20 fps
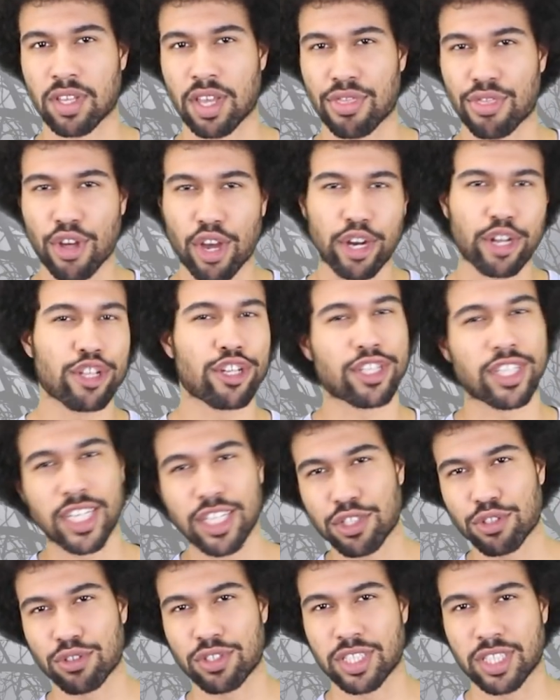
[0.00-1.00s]
They thought it looked
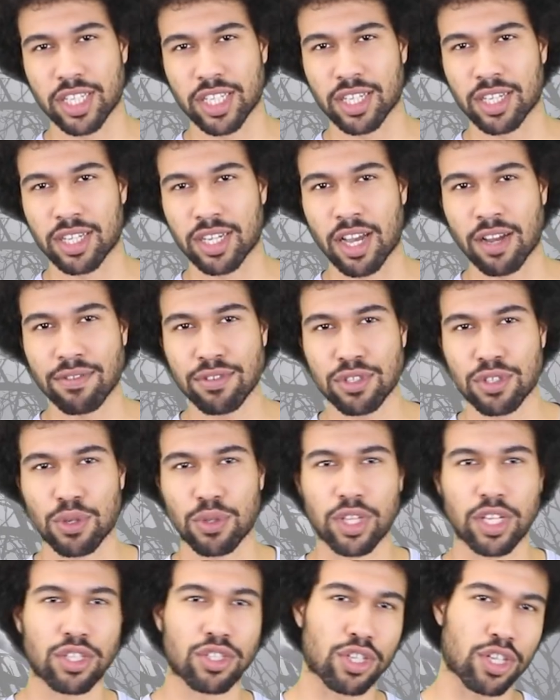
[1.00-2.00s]
interesting enough,
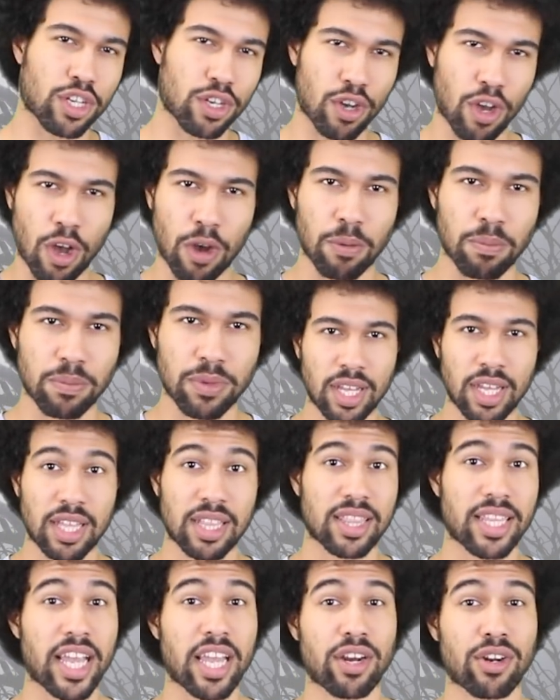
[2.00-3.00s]
so they took it home.
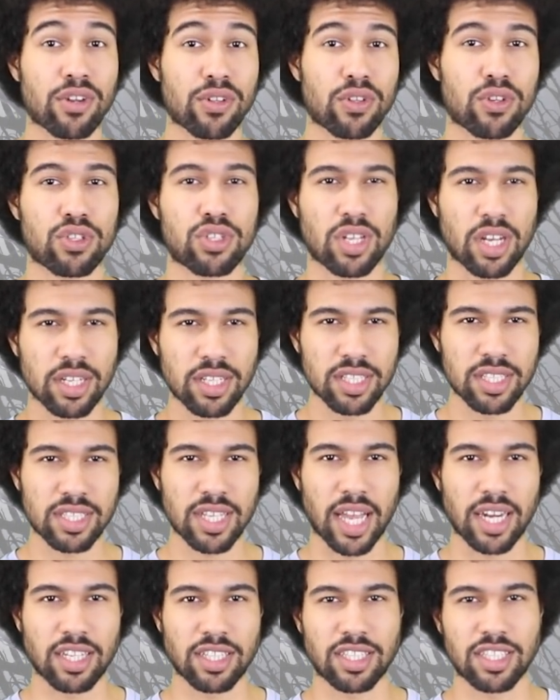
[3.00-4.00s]
Later, their son
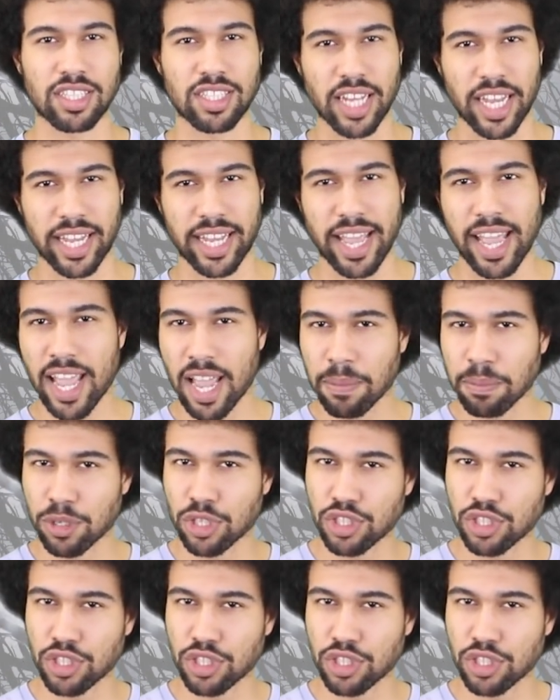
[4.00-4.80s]
decided to take a hammer